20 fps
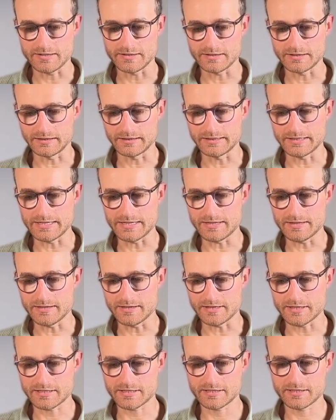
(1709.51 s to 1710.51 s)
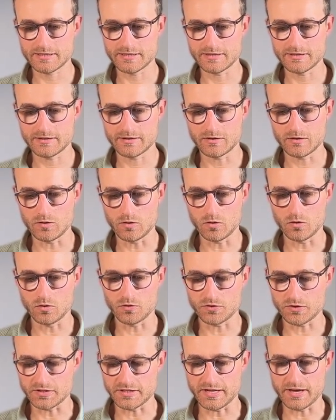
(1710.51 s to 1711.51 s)
delete this
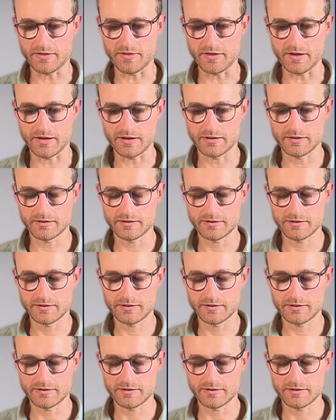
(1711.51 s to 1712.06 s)
altogether.